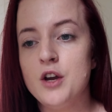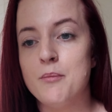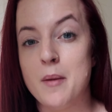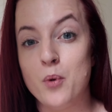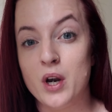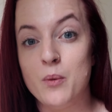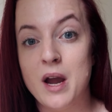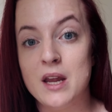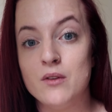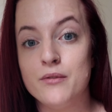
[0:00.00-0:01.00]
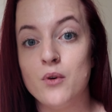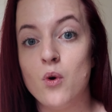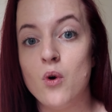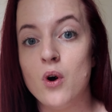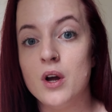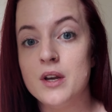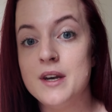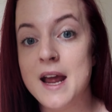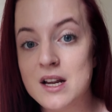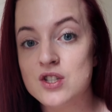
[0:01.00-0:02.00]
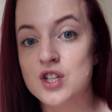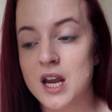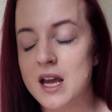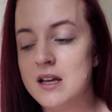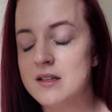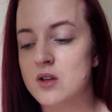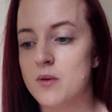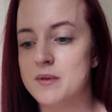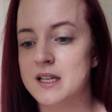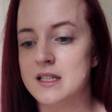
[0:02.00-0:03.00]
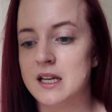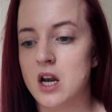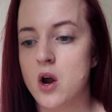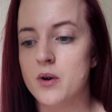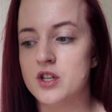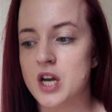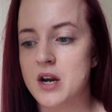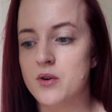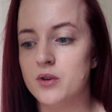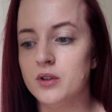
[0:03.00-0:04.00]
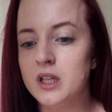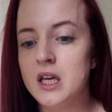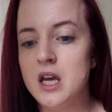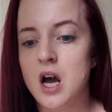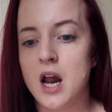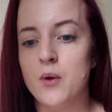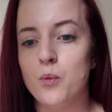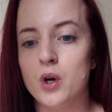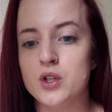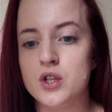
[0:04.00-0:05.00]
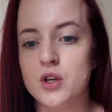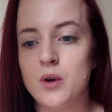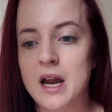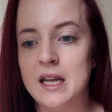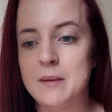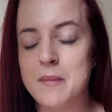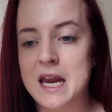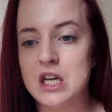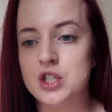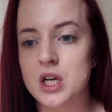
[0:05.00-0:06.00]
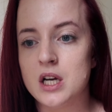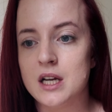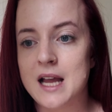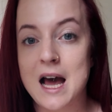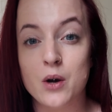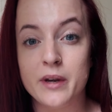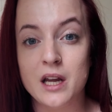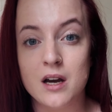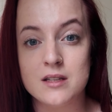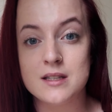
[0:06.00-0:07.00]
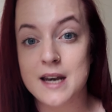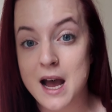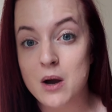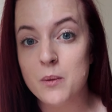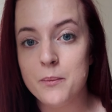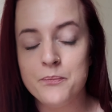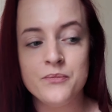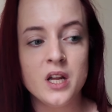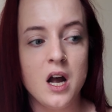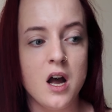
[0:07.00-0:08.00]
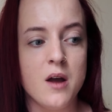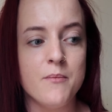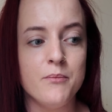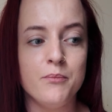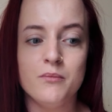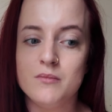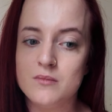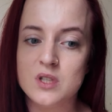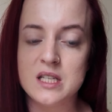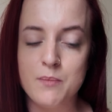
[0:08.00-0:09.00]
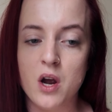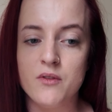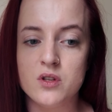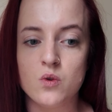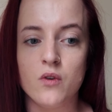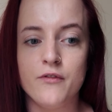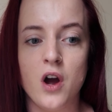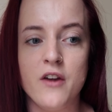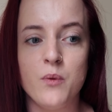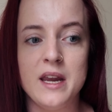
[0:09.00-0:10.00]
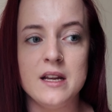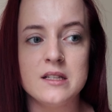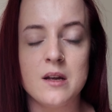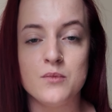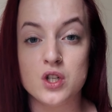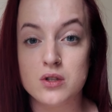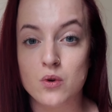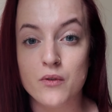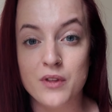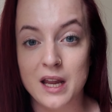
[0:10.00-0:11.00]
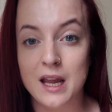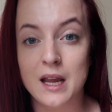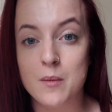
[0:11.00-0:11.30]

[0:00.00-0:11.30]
my body weight for next year. So I'm sitting lower in general. I don't want to do any major calorie cuts now, despite the sort of 5 weeks. I'm just sort of thinking